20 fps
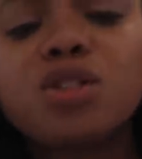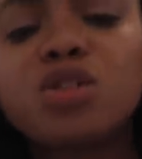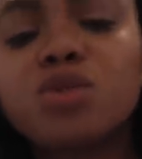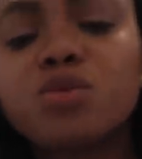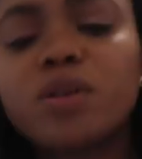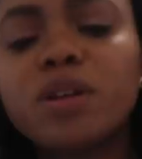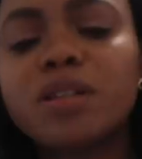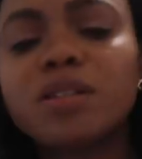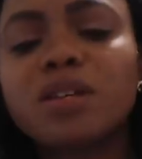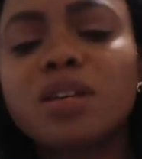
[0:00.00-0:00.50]

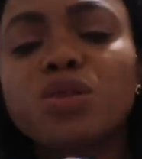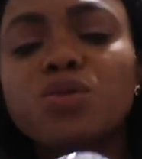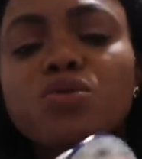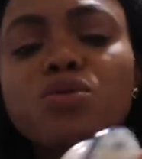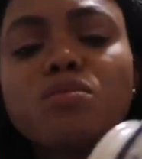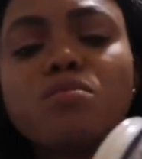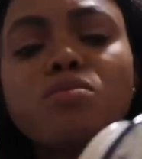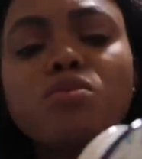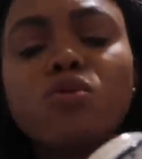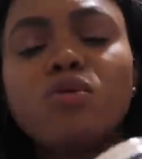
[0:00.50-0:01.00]
do is
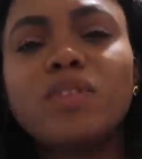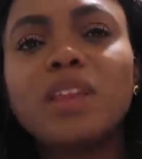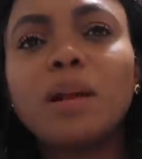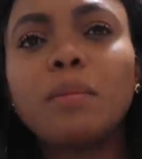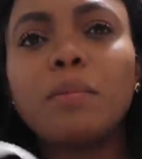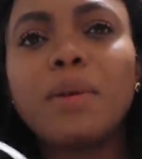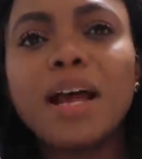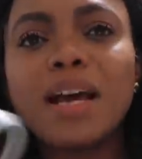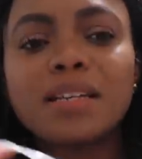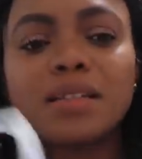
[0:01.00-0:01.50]
remove
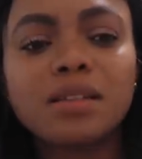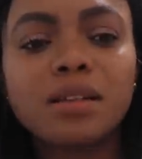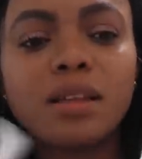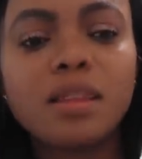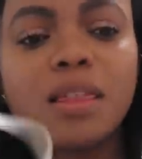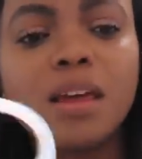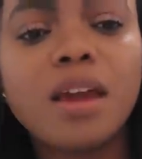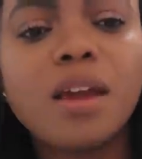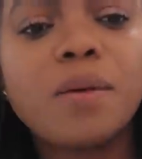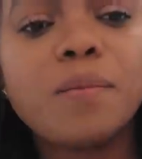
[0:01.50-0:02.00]
that
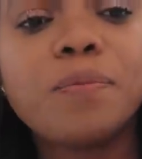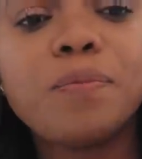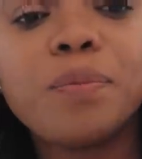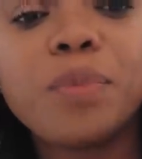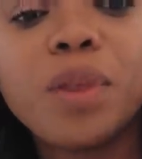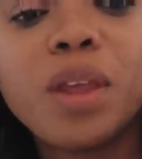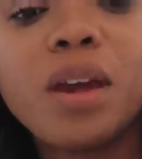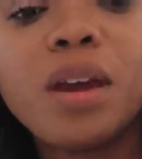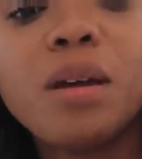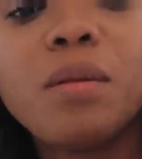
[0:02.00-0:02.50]
plastic thing,
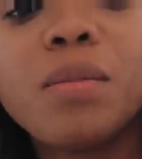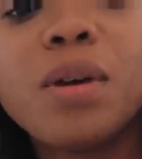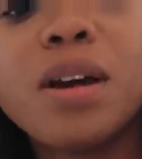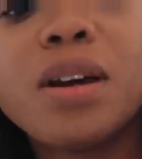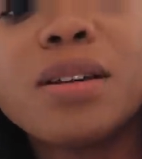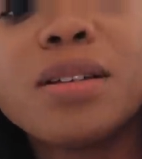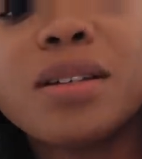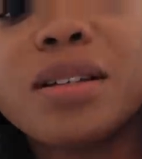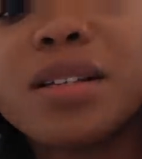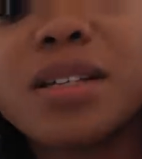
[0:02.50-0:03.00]

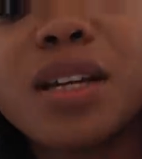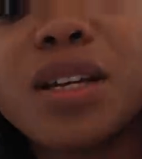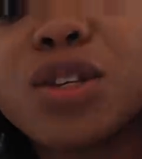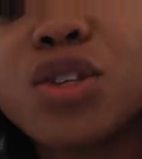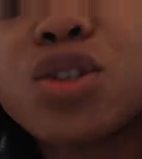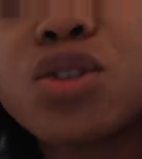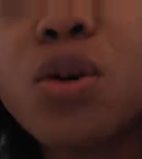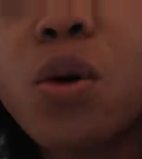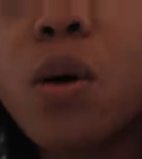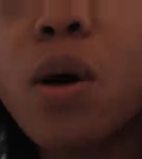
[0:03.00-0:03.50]
because it's like
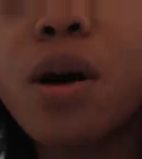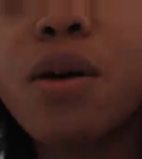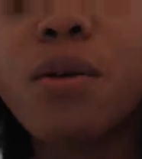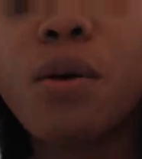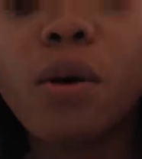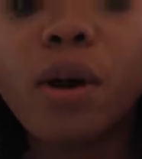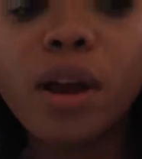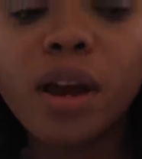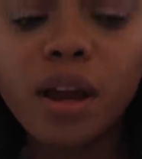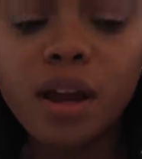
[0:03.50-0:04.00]
so
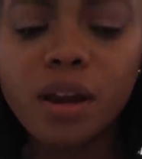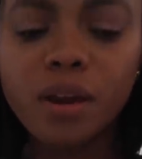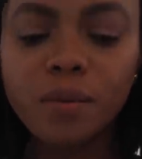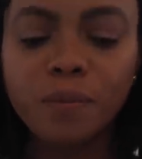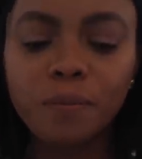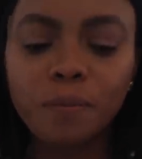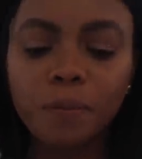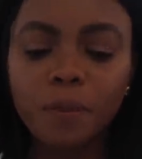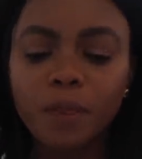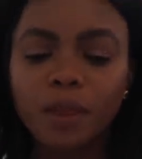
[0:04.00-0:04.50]
annoying.
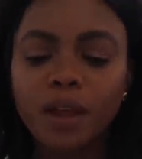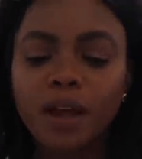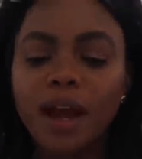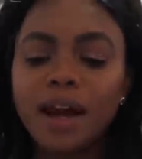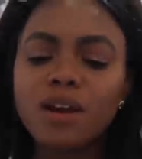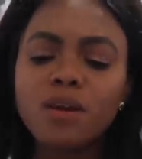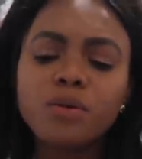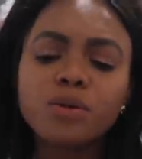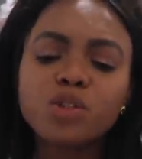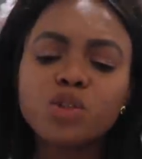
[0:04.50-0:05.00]

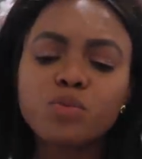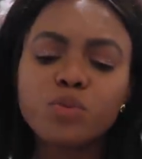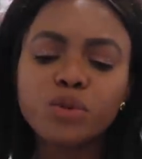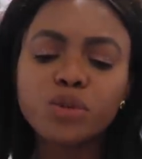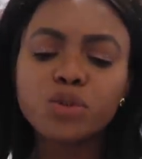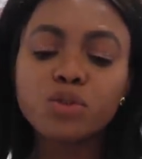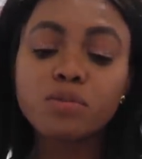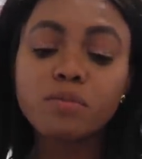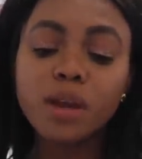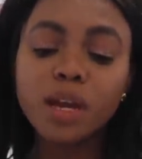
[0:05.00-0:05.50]
I know it's
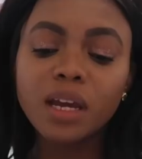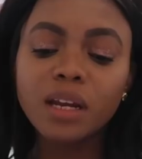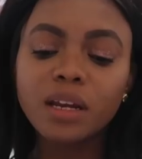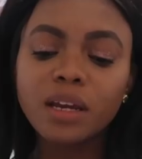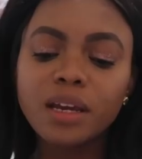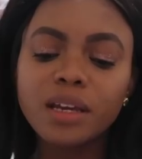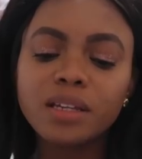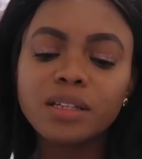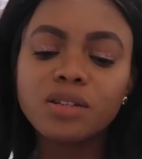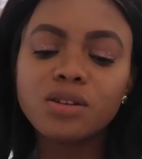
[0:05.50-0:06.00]
supposed to make
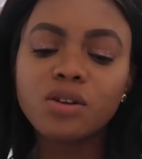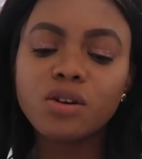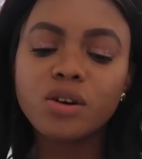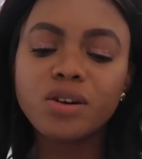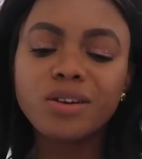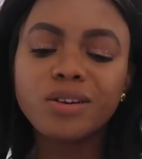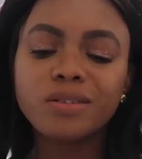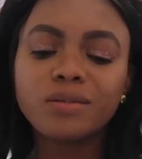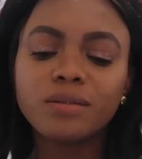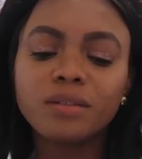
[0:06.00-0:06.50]
it
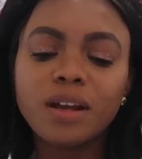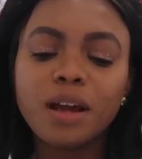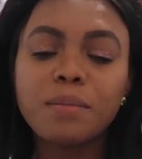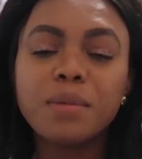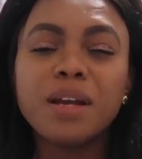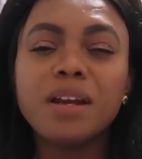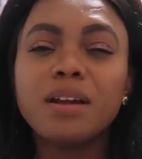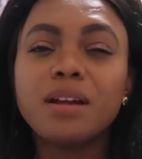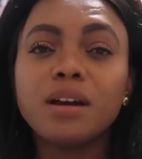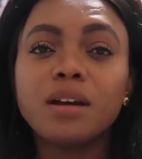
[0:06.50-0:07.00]
easier,
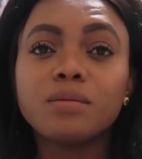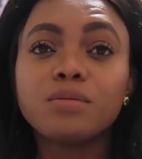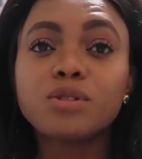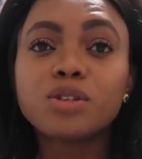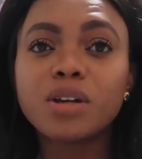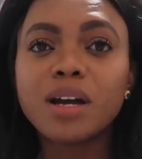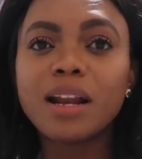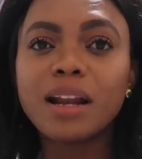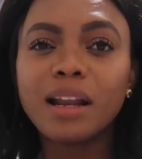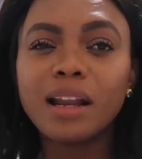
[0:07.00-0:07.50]

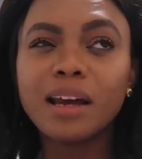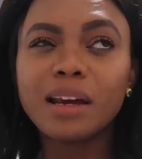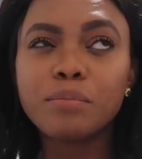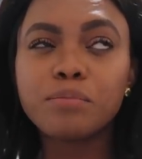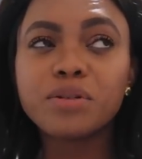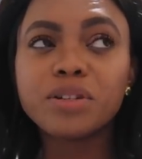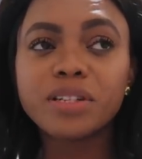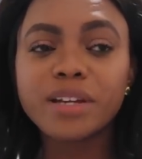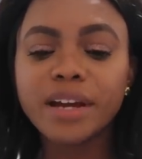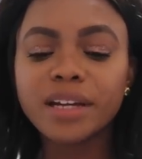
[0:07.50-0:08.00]
to kind of
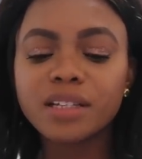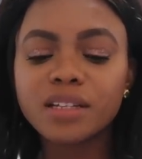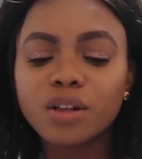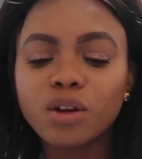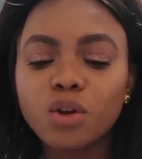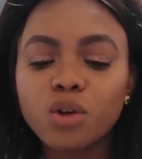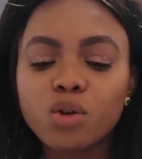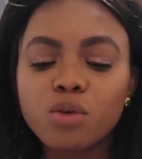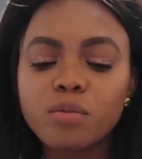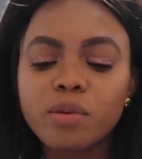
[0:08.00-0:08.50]
like protect it
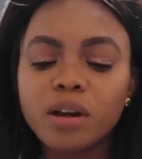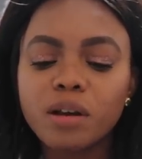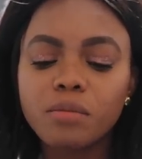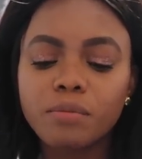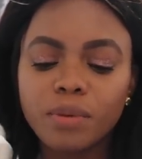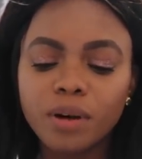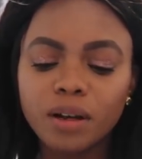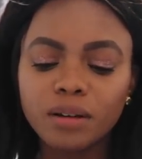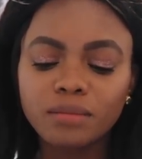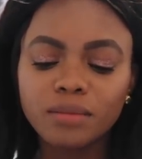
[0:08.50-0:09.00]
a little bit,
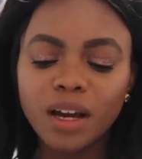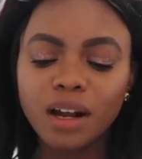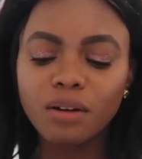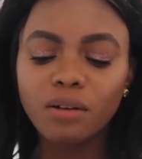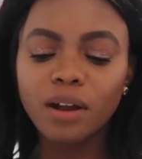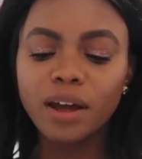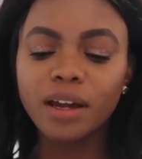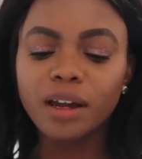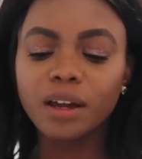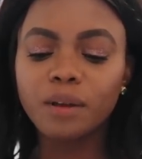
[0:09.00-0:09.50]
but I
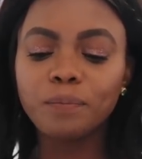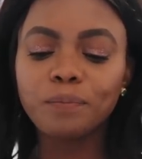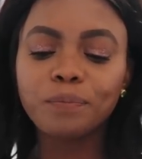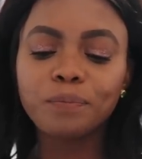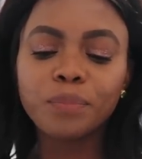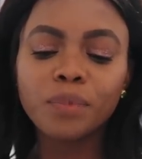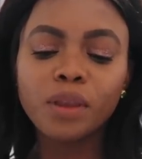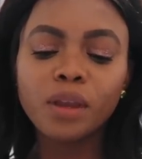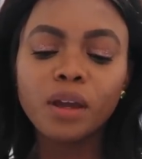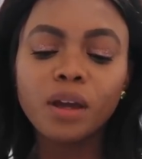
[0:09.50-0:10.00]
don't like it.
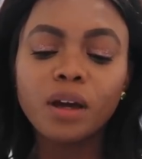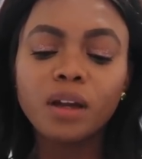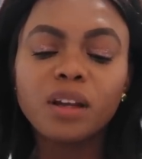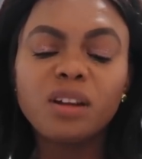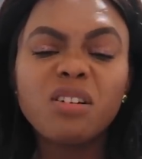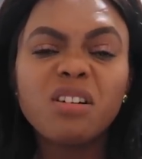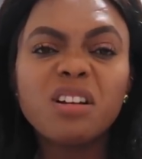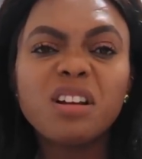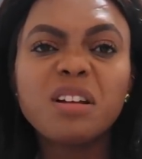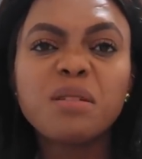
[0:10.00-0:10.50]

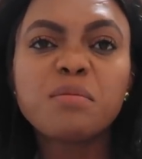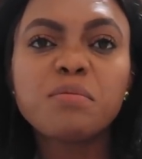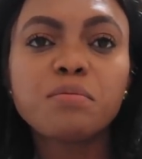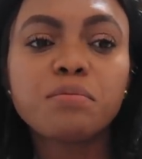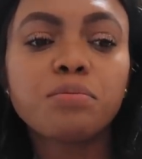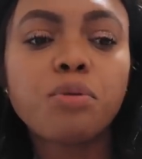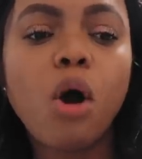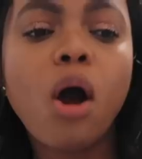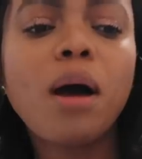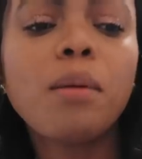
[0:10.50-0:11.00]
The only
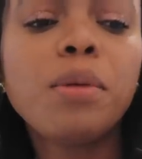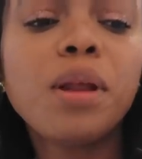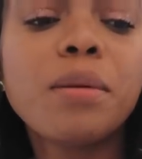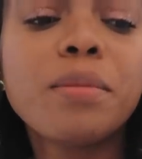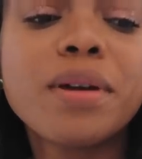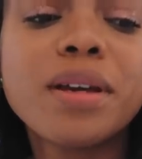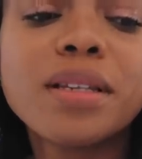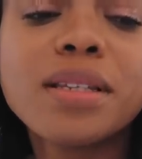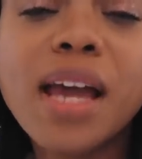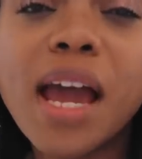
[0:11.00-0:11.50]

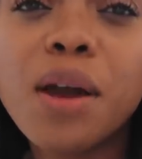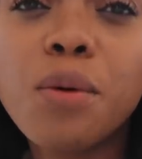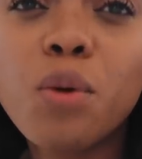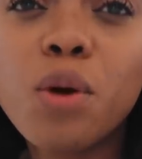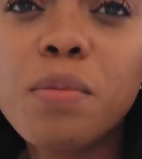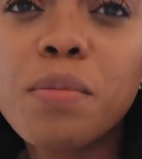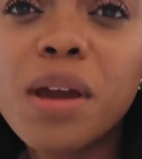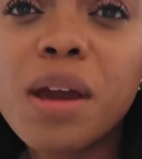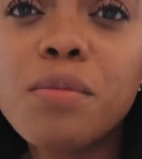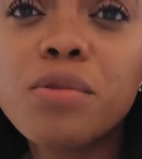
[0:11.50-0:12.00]
problem is I
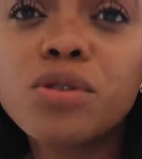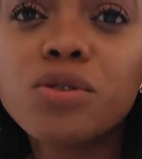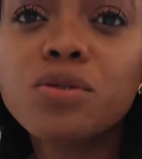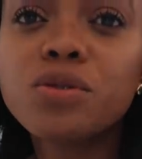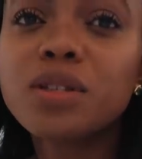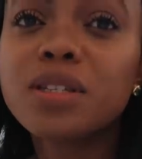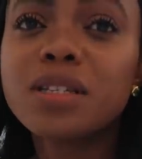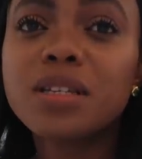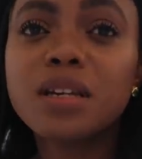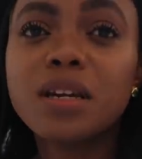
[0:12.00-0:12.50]
won't be able
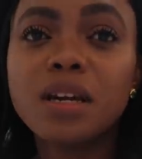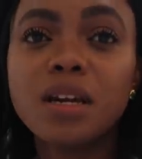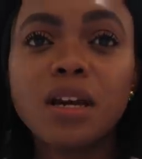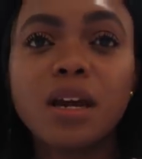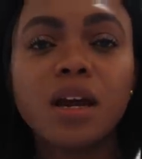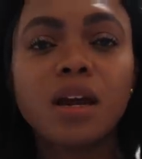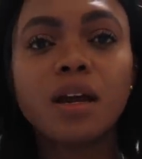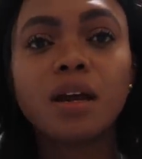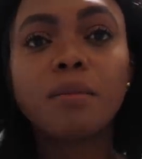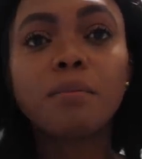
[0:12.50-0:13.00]
to
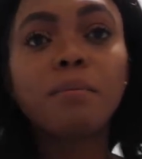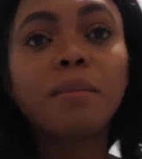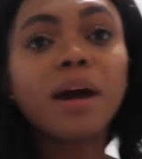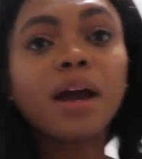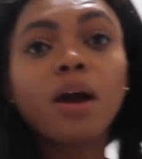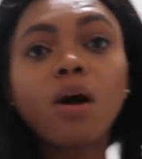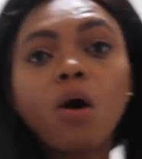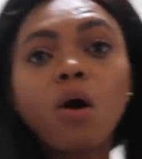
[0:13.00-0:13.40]
see my